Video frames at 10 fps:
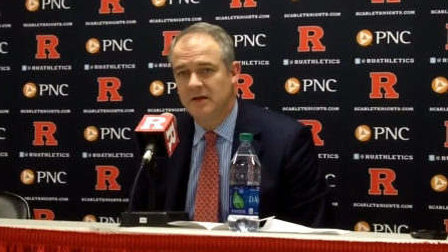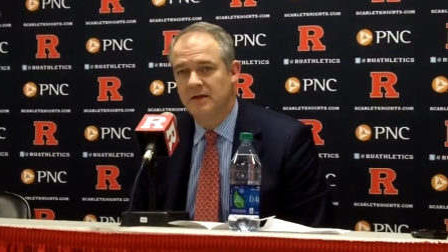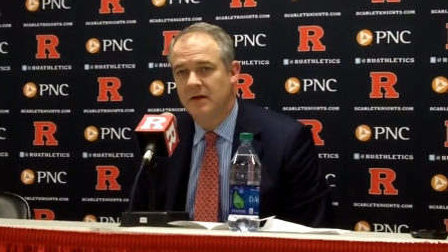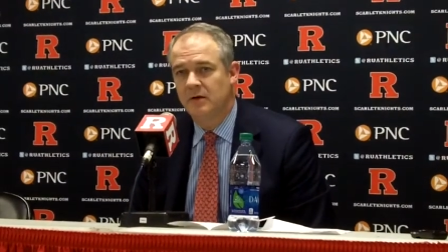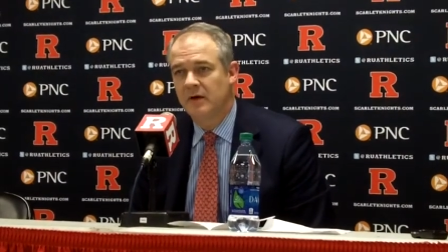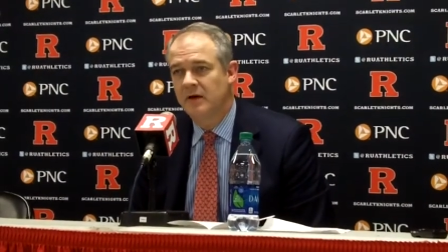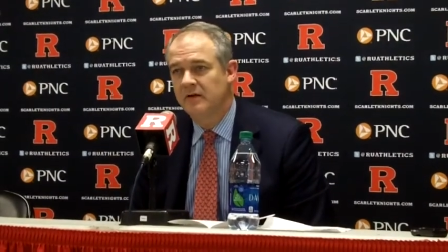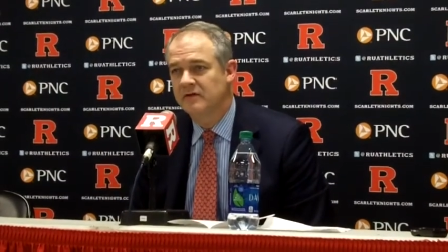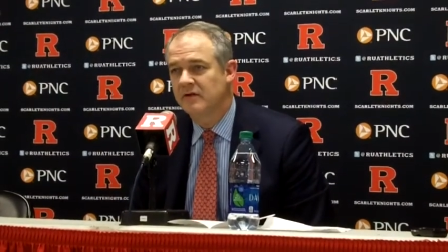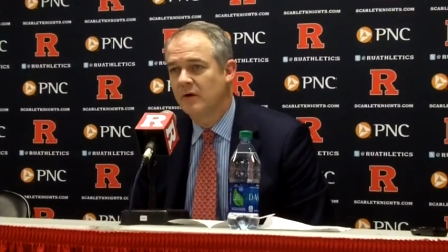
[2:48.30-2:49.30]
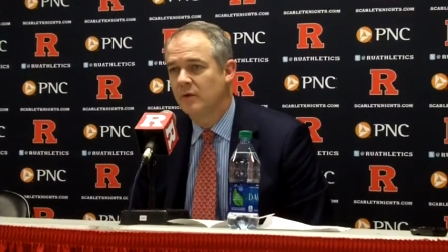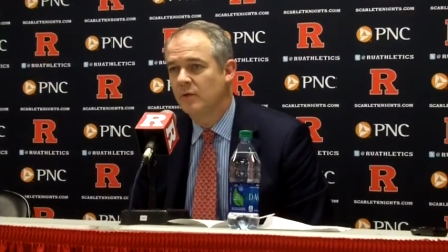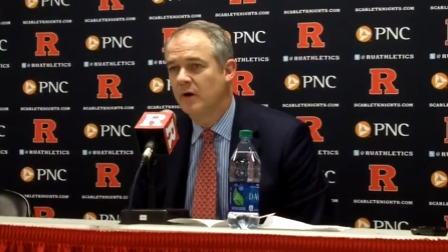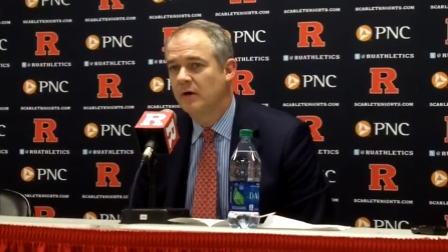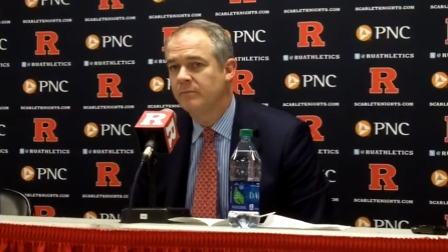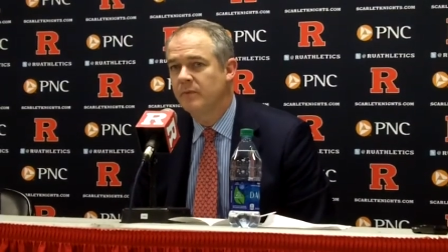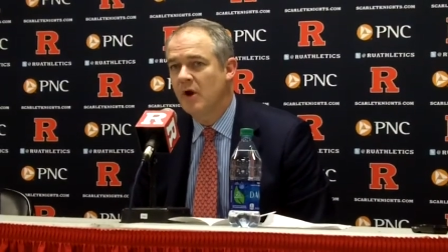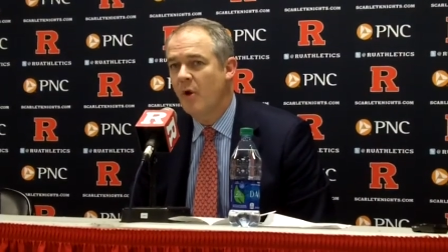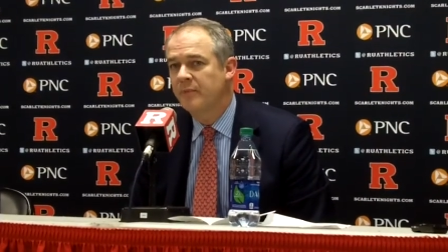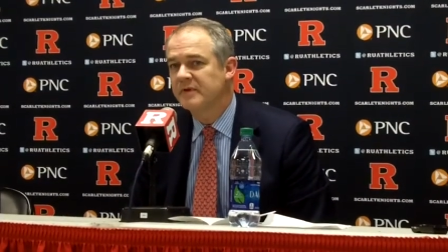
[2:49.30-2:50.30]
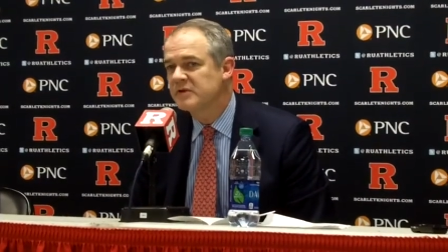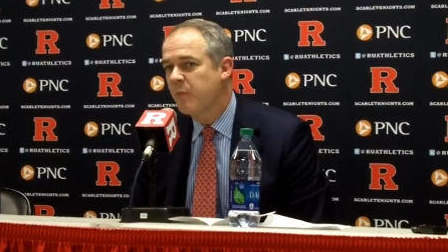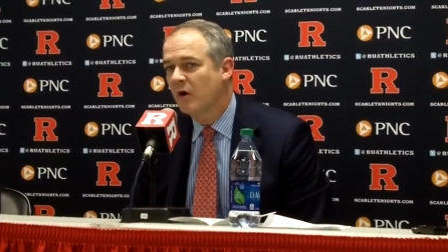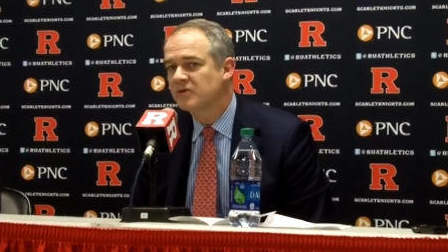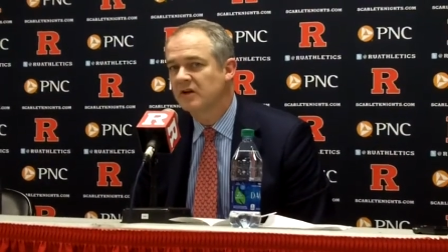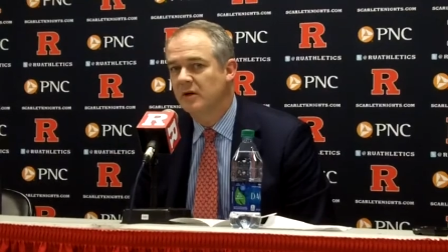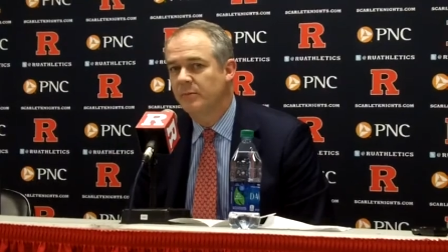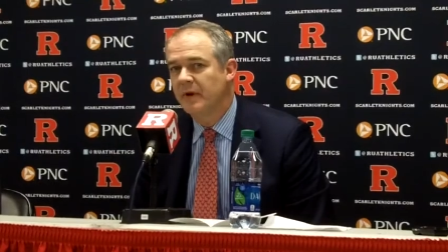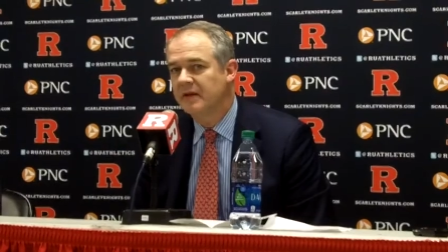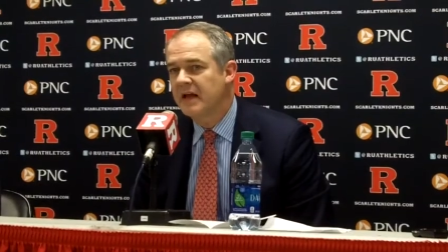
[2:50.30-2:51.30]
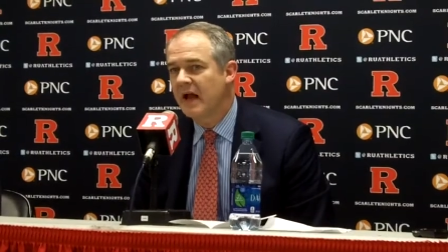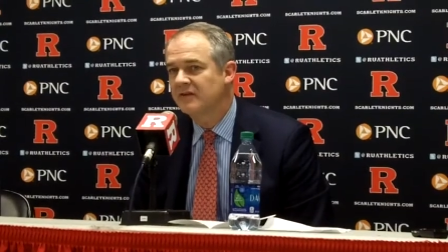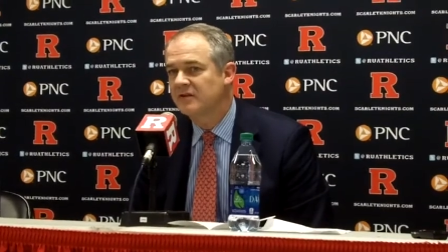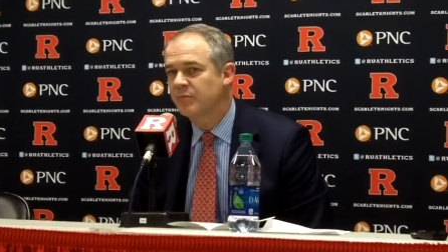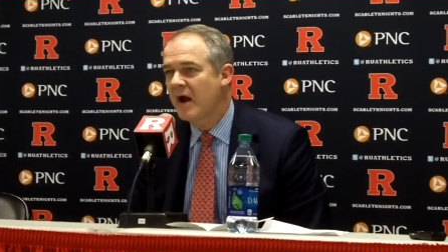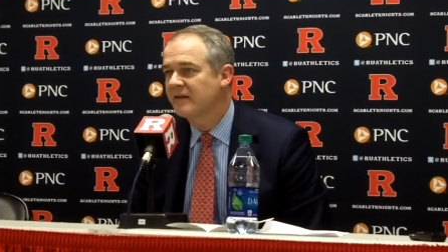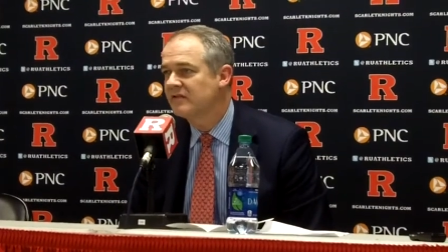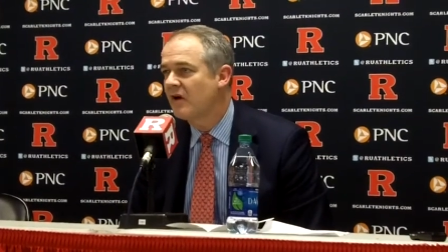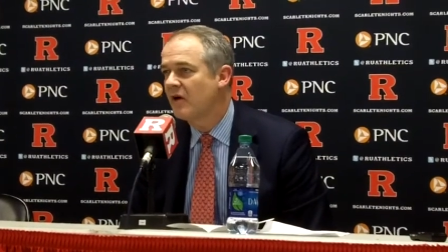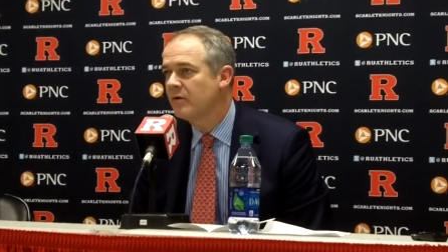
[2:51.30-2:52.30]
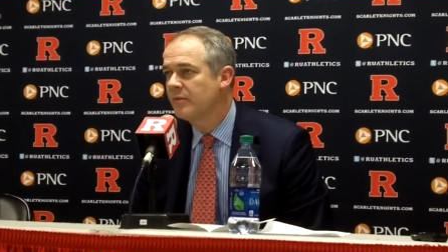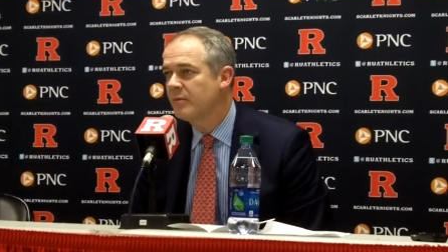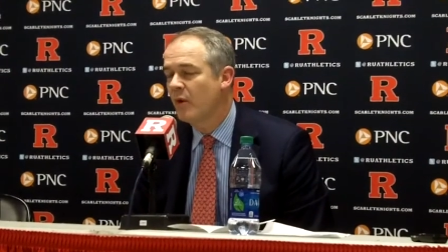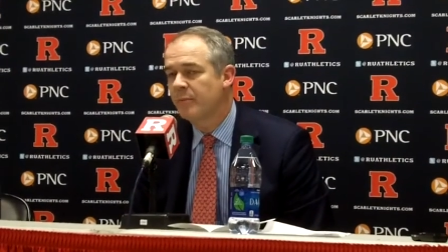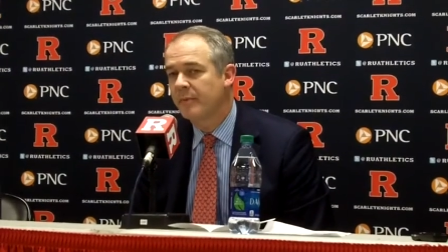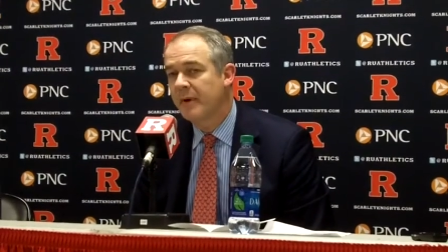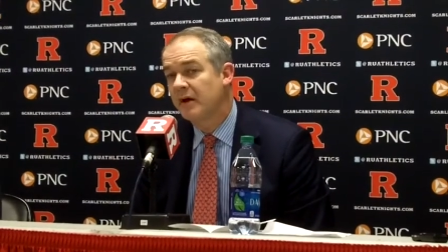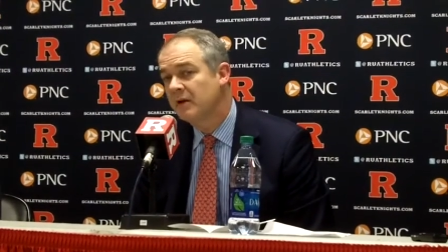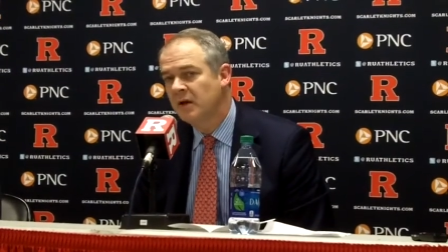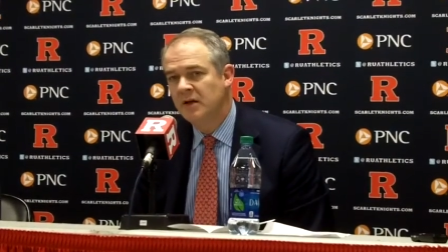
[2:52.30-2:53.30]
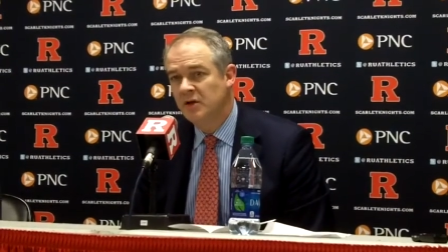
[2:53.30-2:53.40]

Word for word: you, know, and so uh, you hope it sparks a little bit and guys to practice harder and be more prepared.